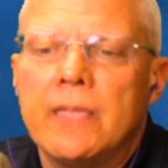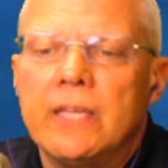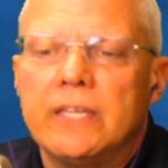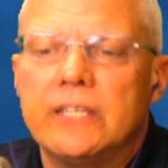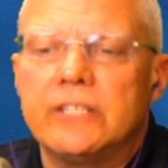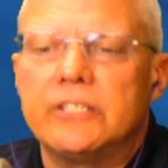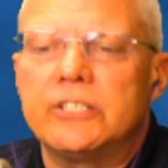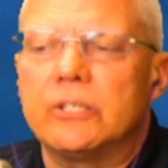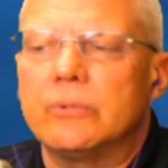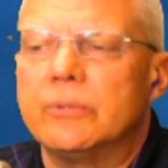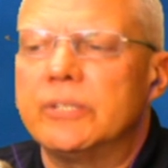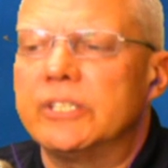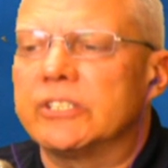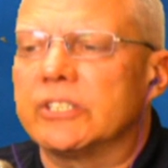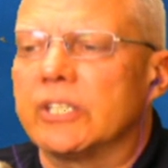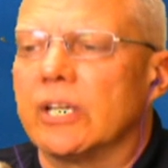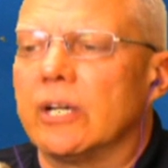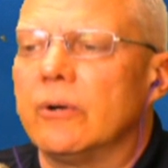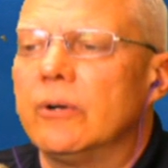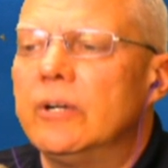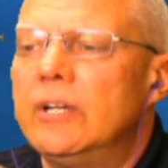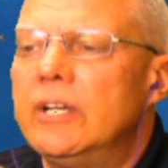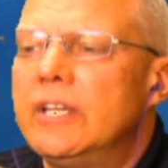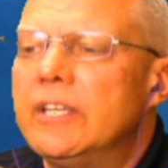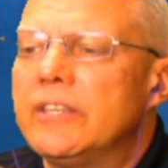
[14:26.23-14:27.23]
In doing
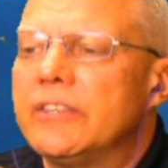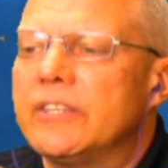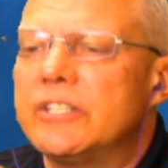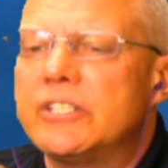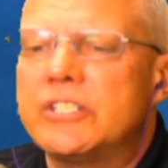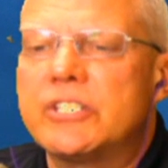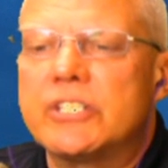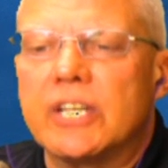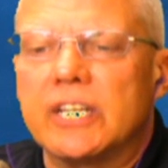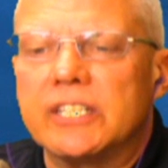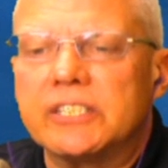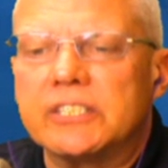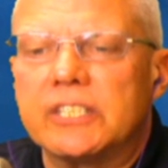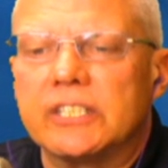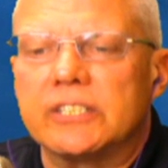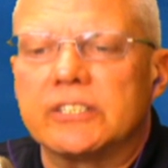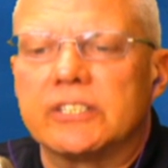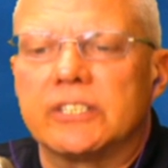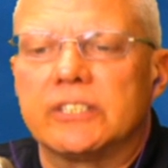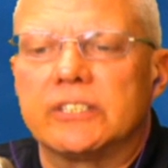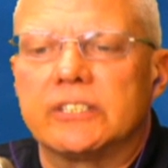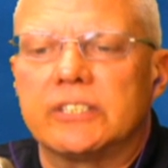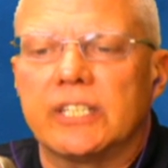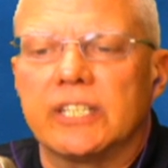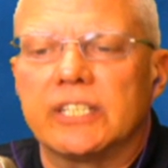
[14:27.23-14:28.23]
so, the
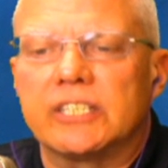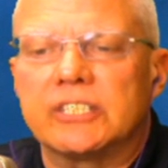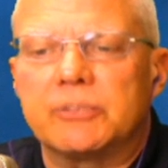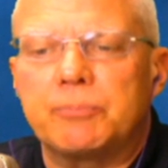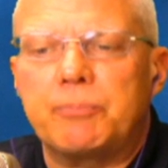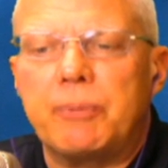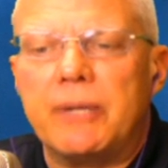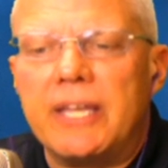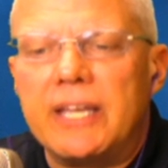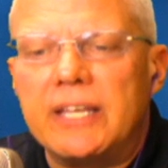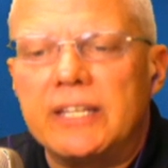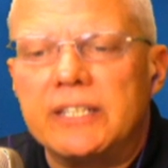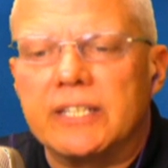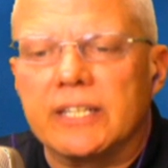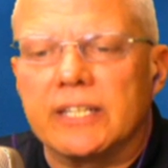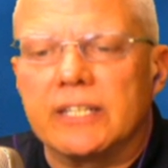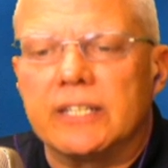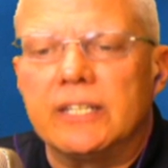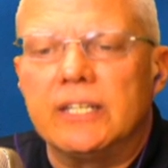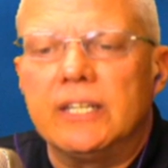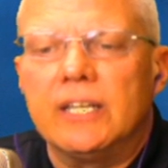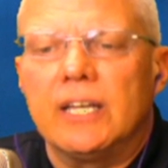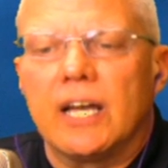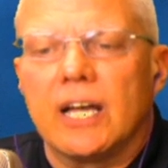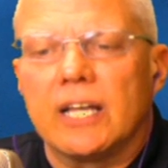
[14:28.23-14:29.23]
justices
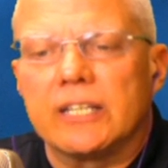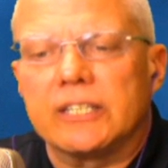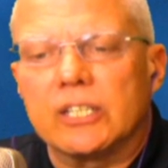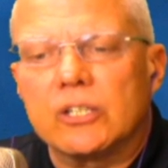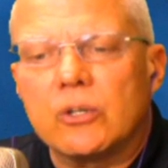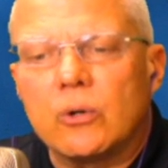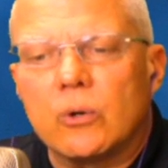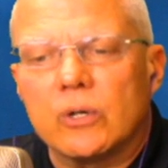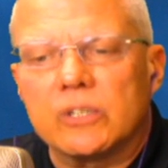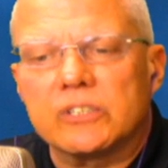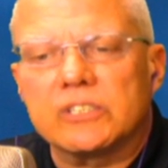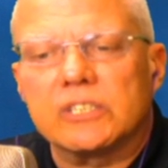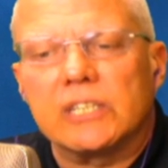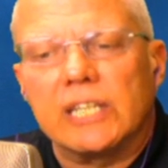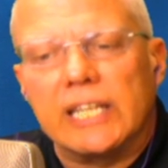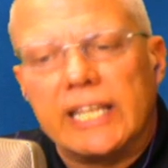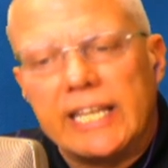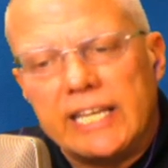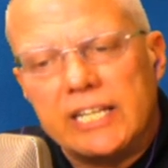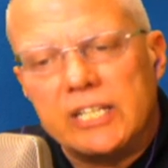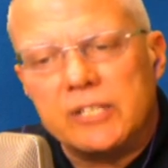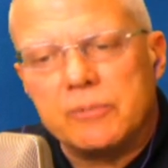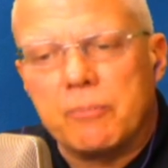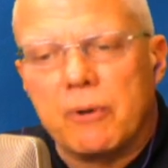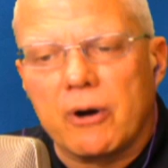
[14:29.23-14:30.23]
expanded on the court's
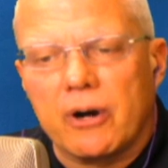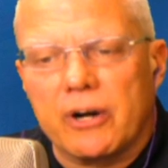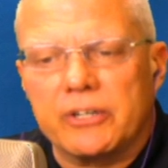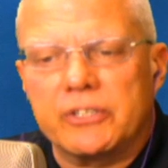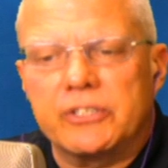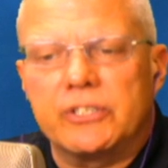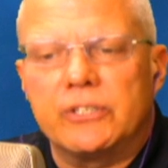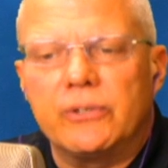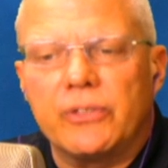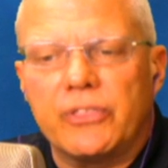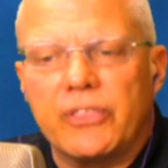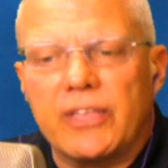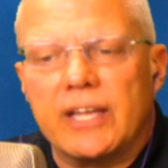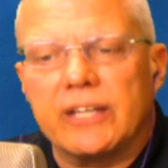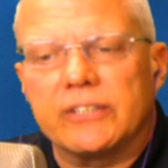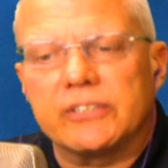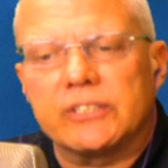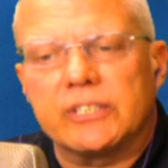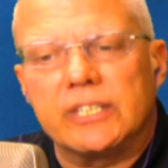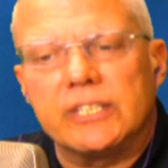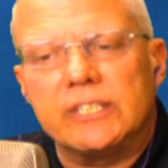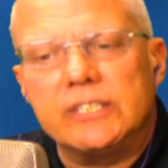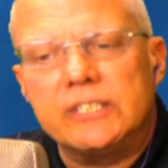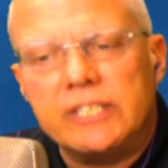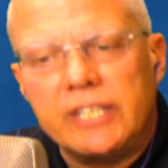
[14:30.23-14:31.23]
landmark two
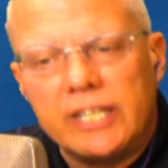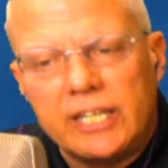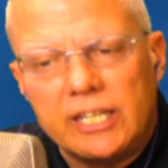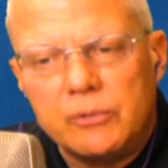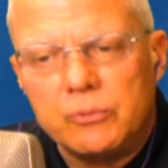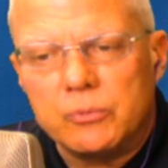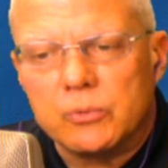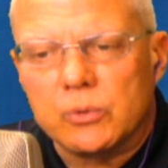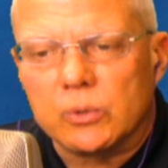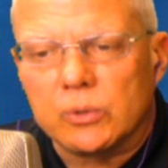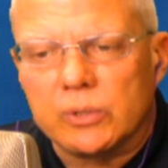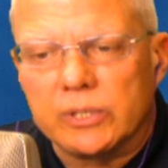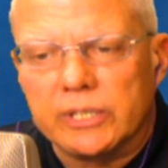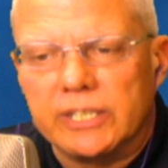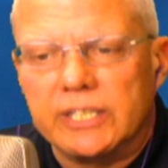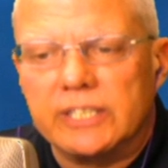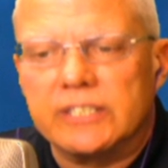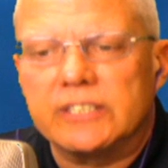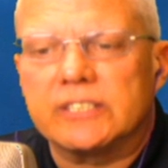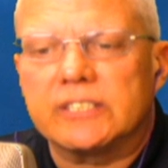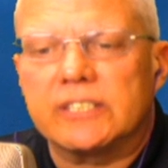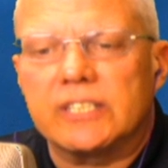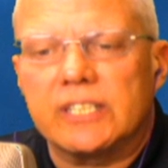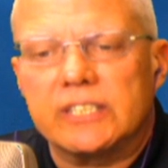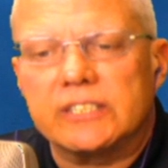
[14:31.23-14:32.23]
thousand ten ruling
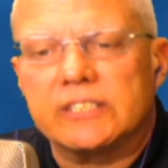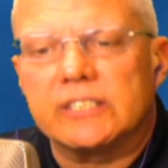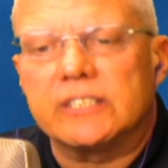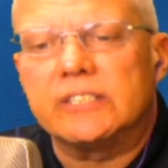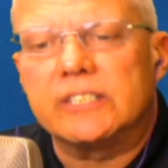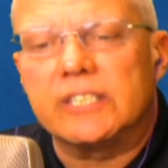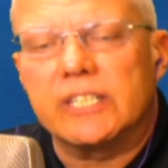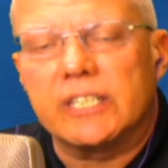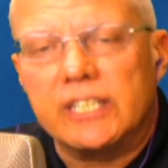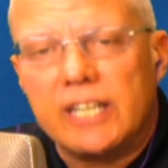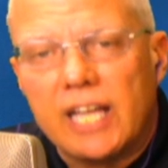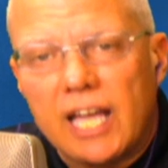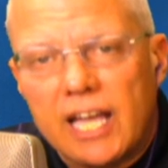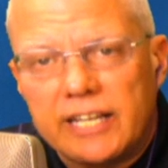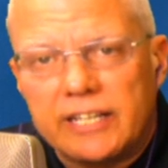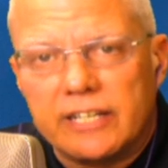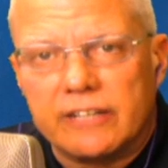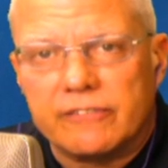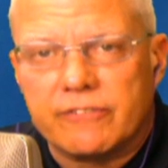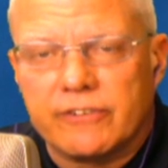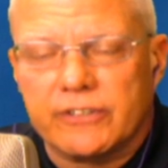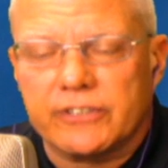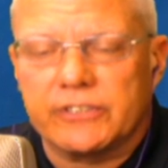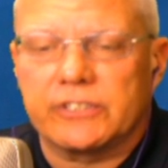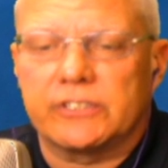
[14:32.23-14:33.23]
in Citizens
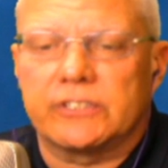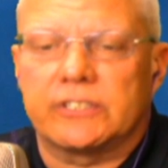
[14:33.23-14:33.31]
United v.